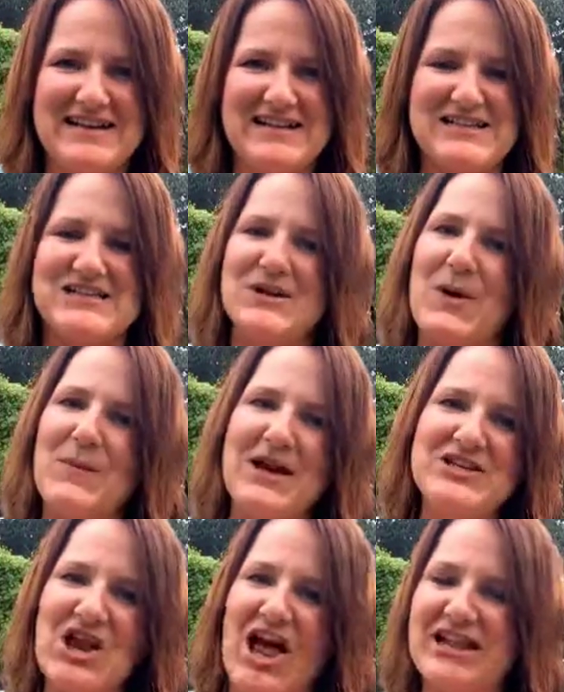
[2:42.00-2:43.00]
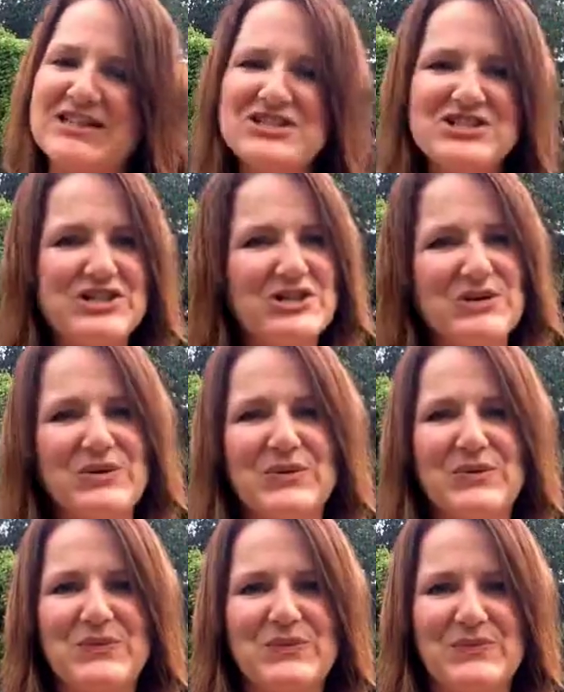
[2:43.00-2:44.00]
So my challenge to
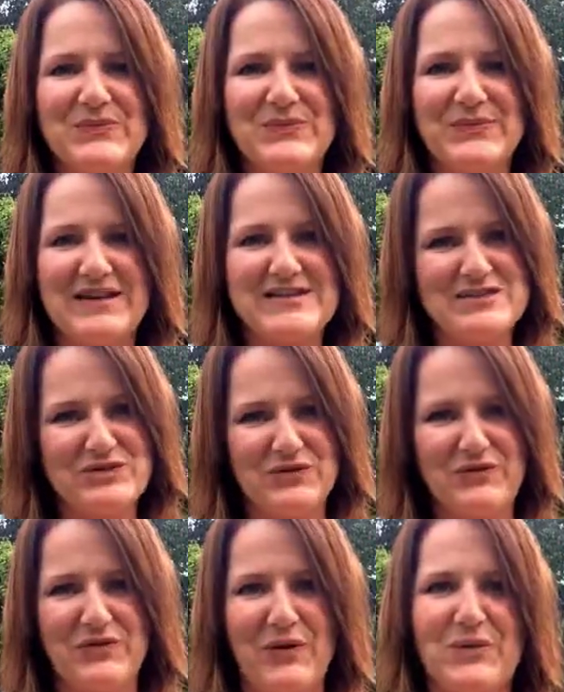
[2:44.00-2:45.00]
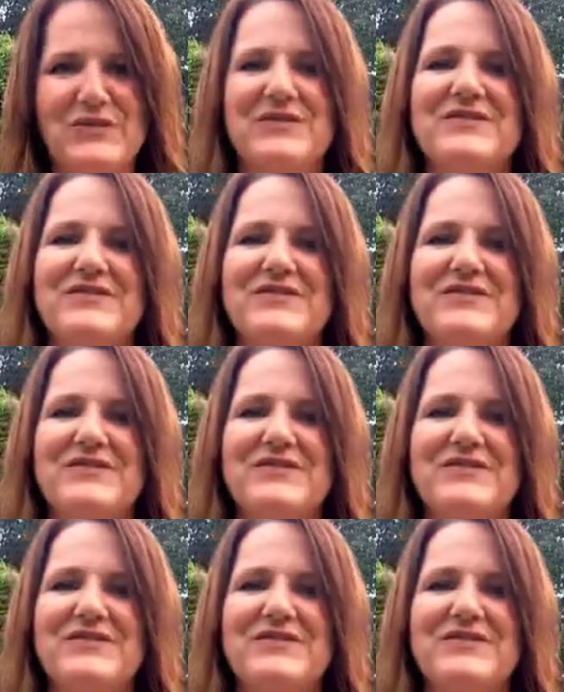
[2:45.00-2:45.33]
you is twofold.